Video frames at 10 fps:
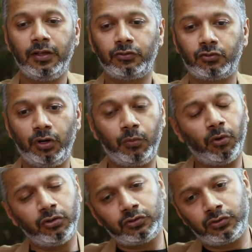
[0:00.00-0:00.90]
So it
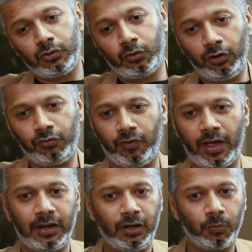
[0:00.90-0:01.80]
was good
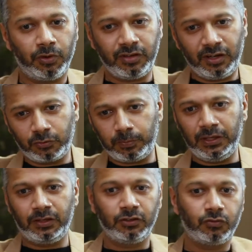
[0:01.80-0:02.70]
fun. It was an
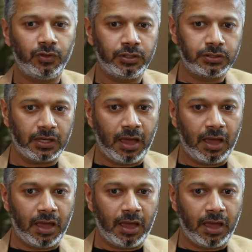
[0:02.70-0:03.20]
experience which